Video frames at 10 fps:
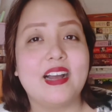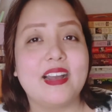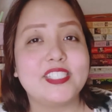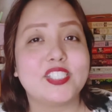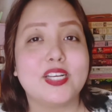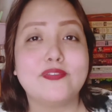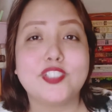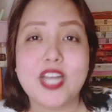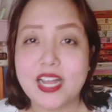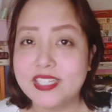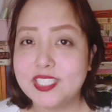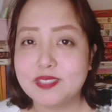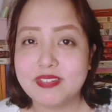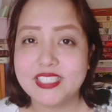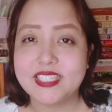I should have
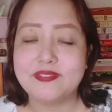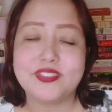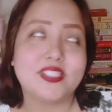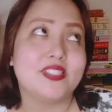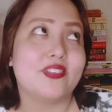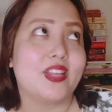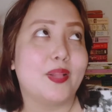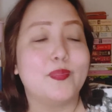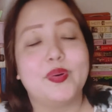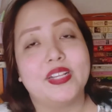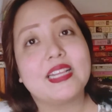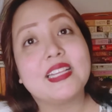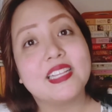challenged myself to do that, but